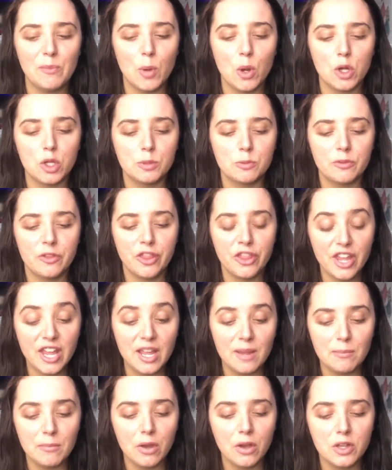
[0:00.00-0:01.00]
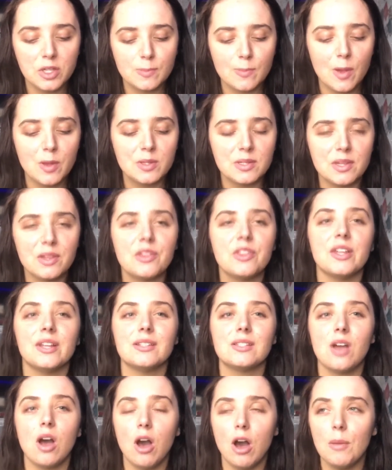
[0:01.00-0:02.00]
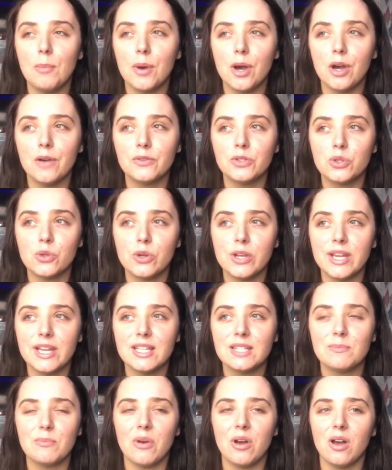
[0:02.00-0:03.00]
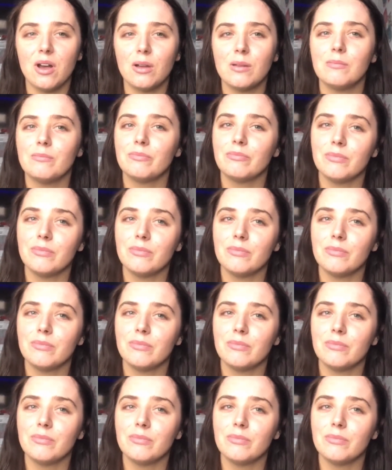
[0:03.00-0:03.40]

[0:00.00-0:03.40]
box theme because most of the things are bath toys, but